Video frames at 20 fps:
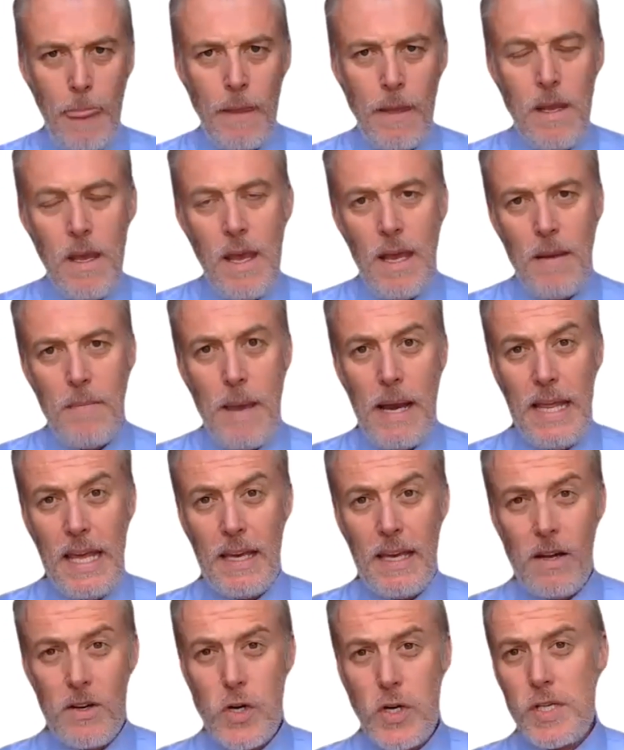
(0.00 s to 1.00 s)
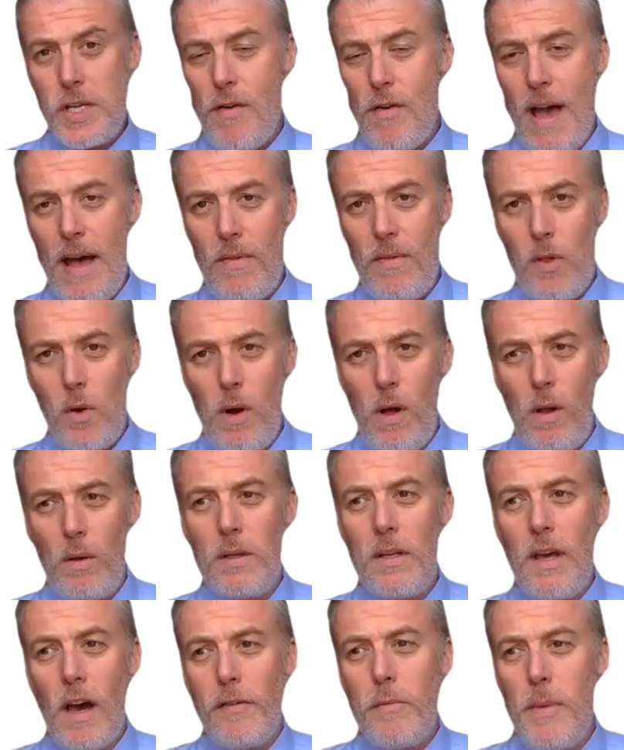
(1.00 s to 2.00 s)
In many countries around the
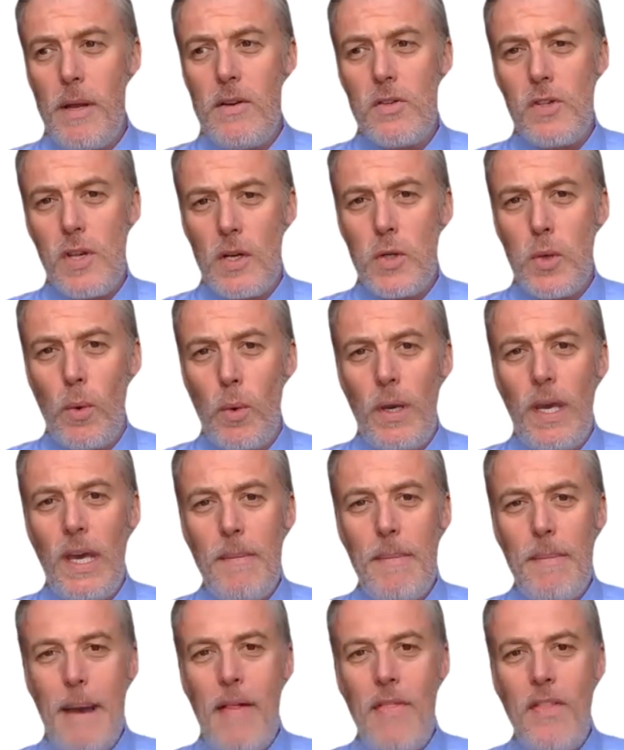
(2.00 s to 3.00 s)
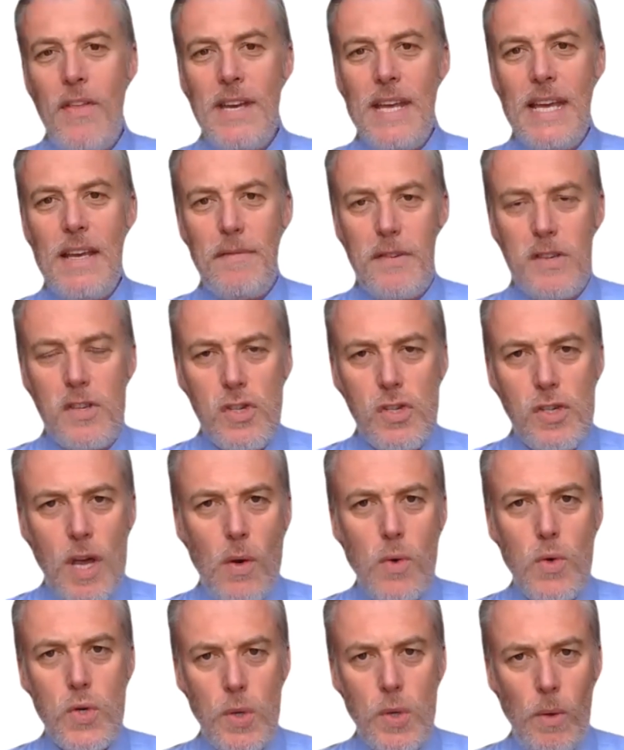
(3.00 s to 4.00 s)
world, governments are talking about the need for
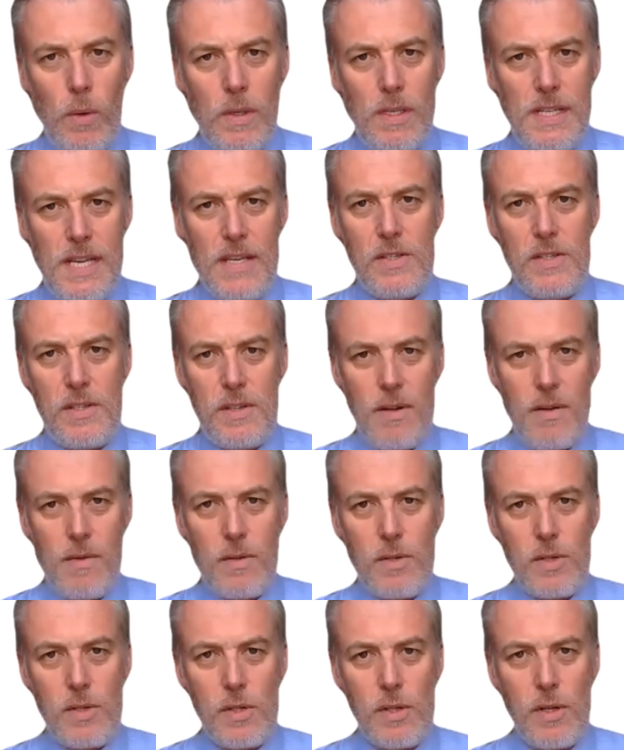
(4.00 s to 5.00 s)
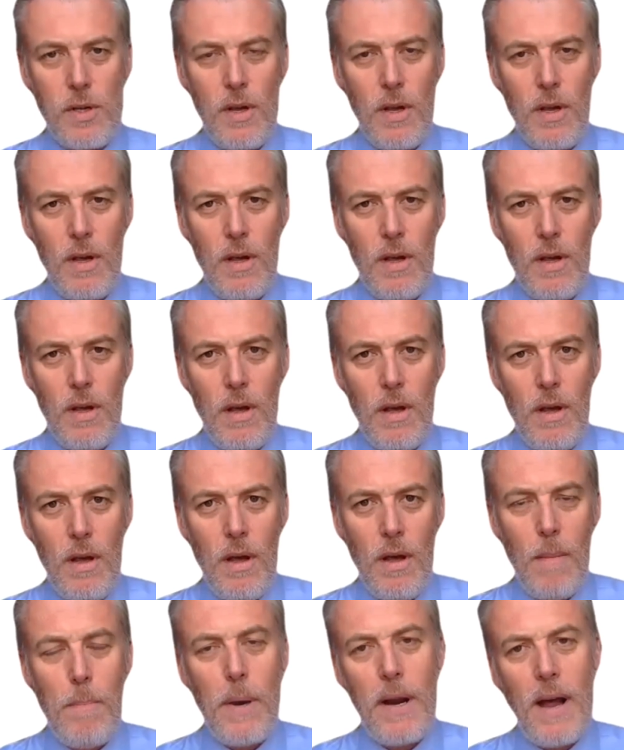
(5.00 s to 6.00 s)
social distance.
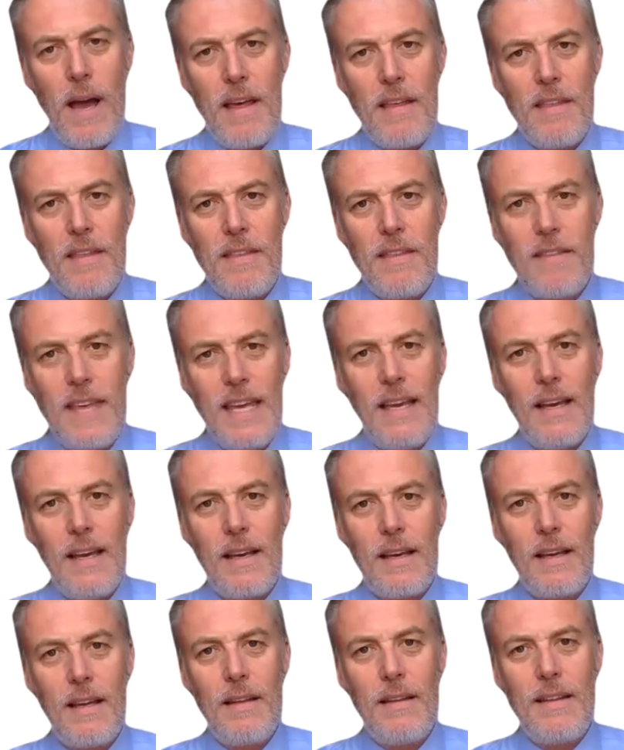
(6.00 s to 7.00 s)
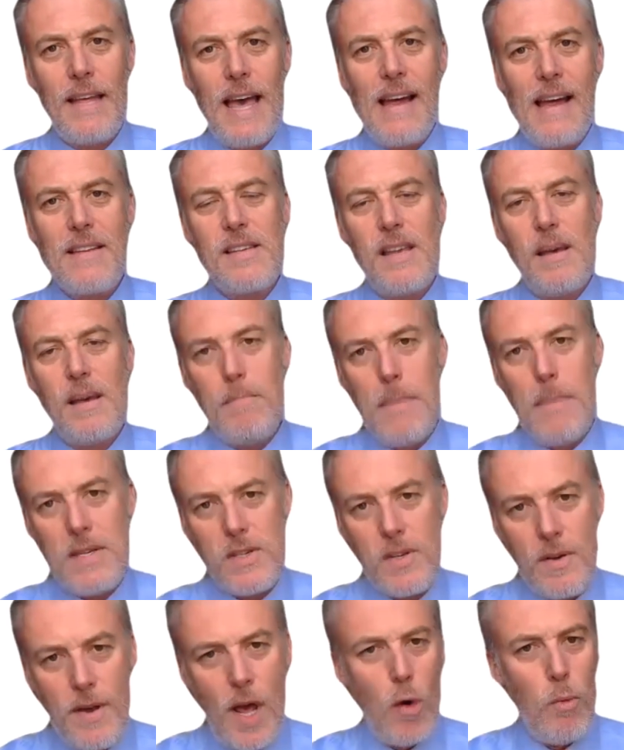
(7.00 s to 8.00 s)
But I think that's a
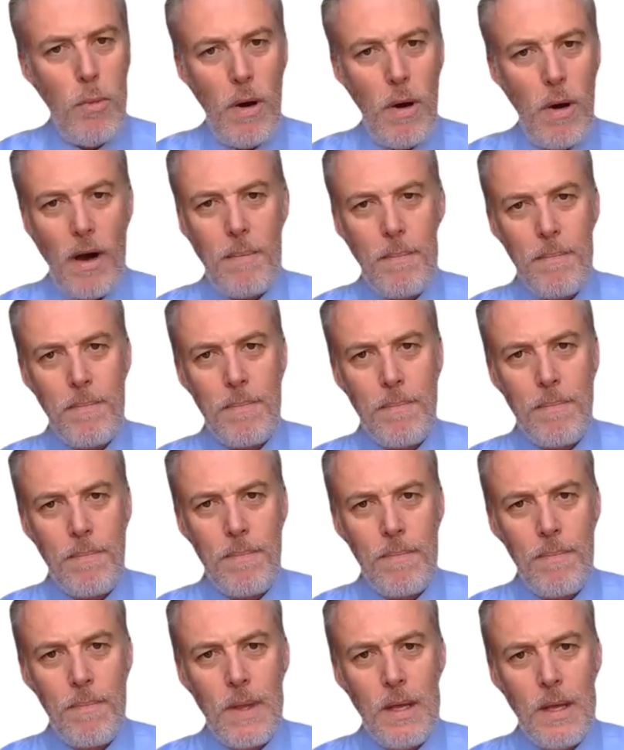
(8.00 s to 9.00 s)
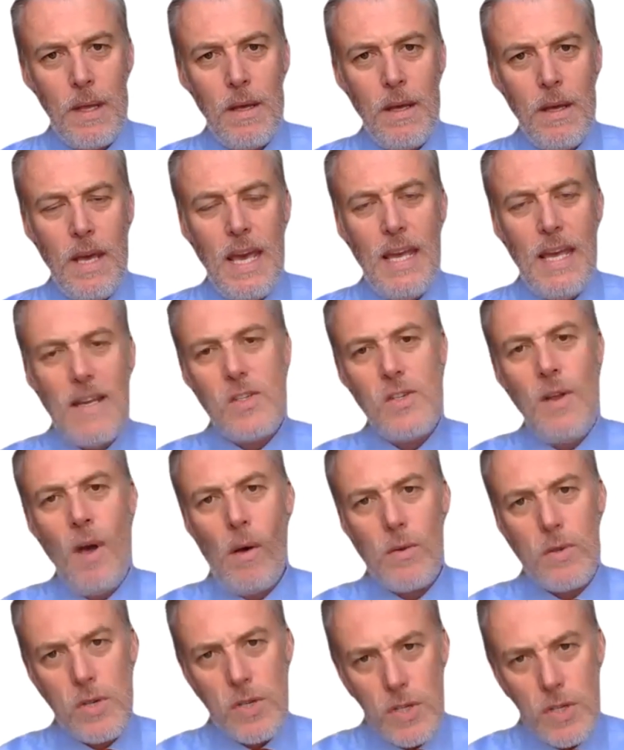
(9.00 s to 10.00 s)
misnomer. It's
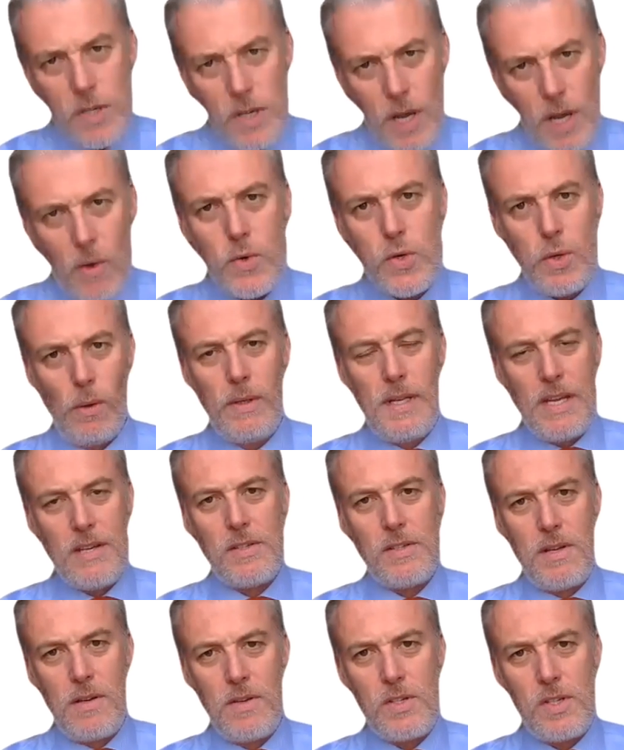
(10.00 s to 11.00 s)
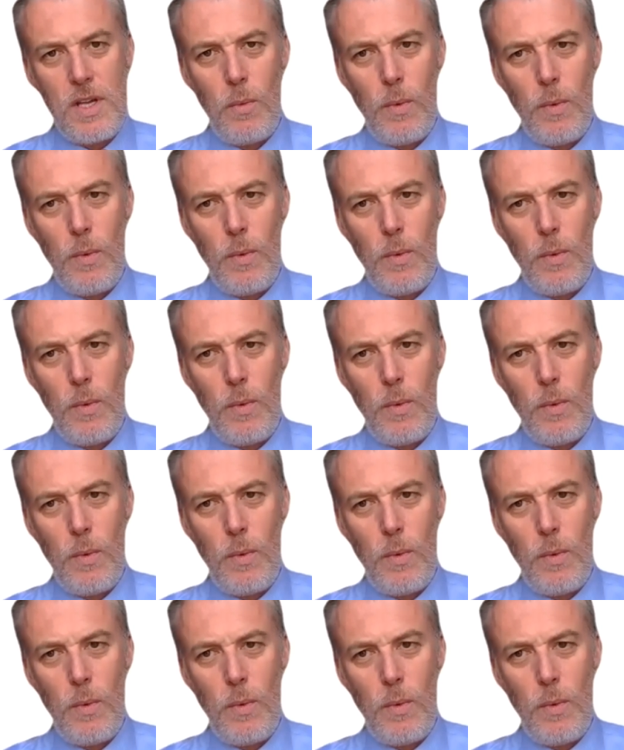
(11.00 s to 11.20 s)
not social distance that we